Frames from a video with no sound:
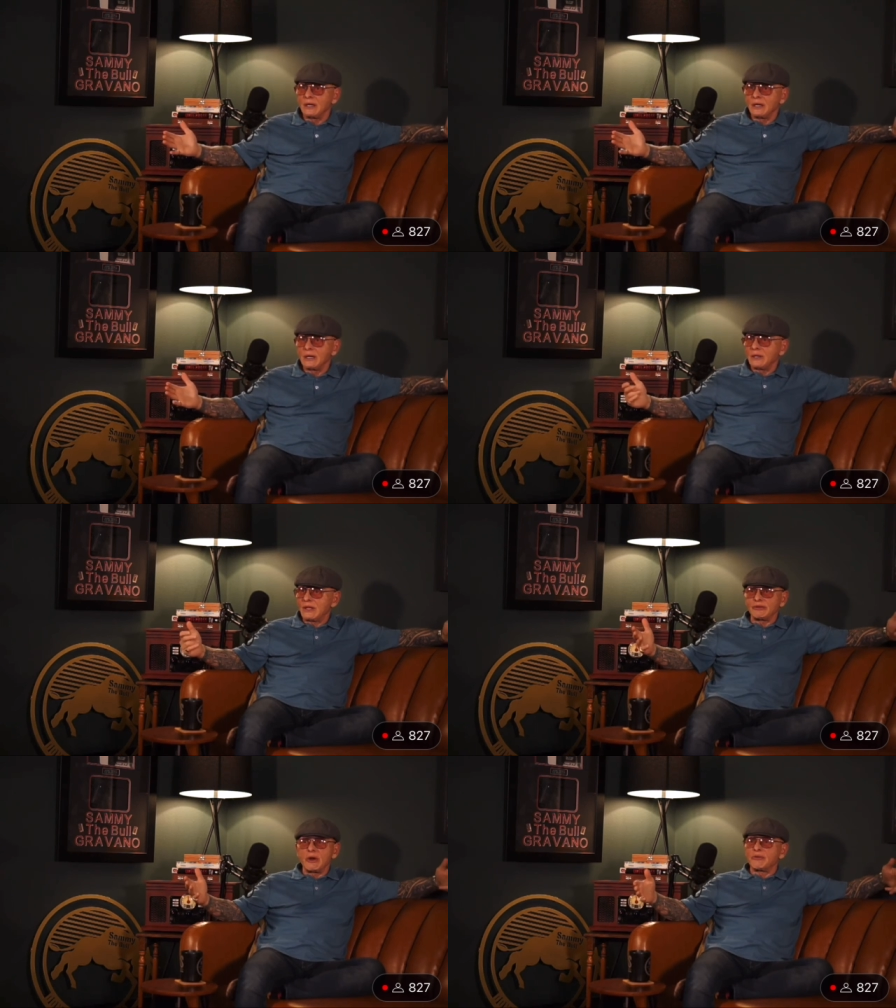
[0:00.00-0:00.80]
and
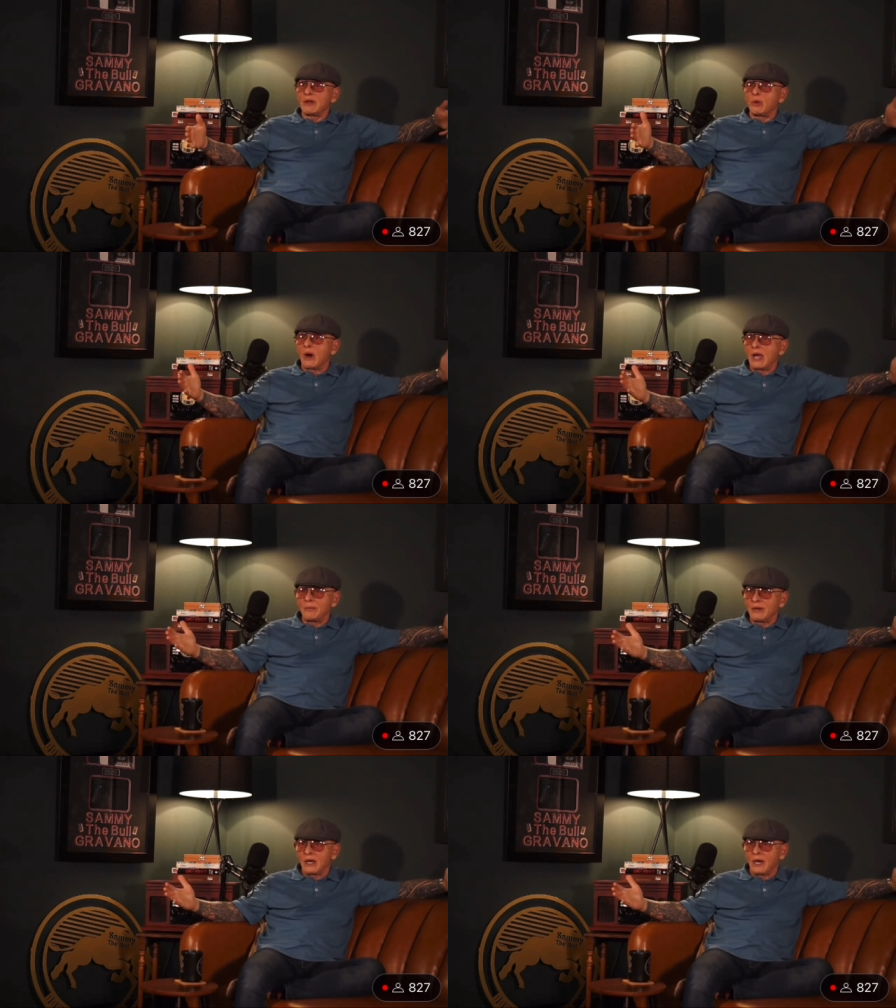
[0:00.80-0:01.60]
there's no
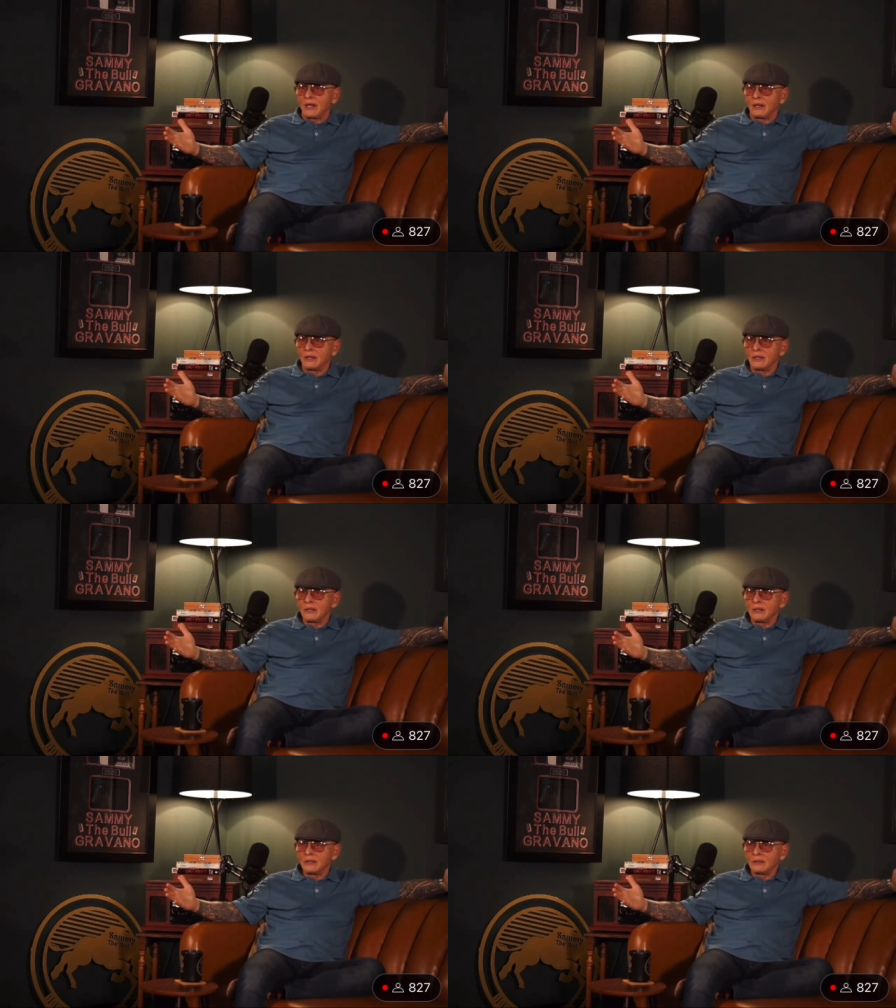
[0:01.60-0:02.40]
requirement on it.
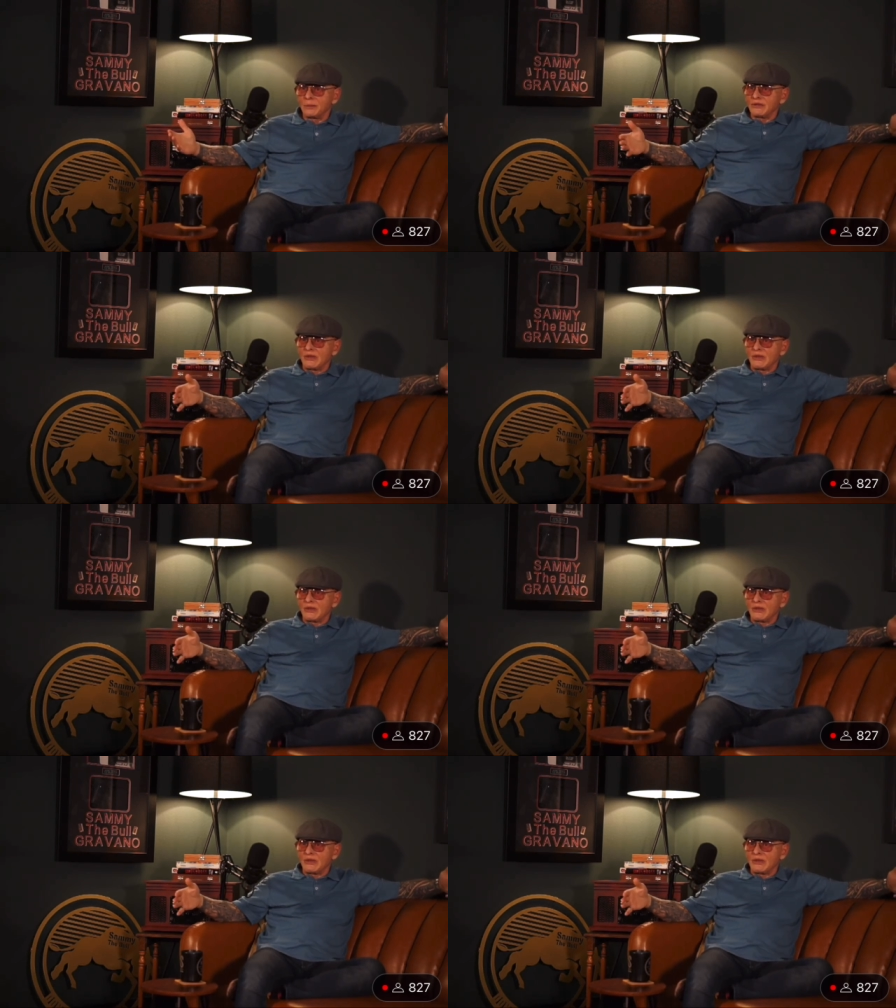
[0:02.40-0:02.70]
Nobody's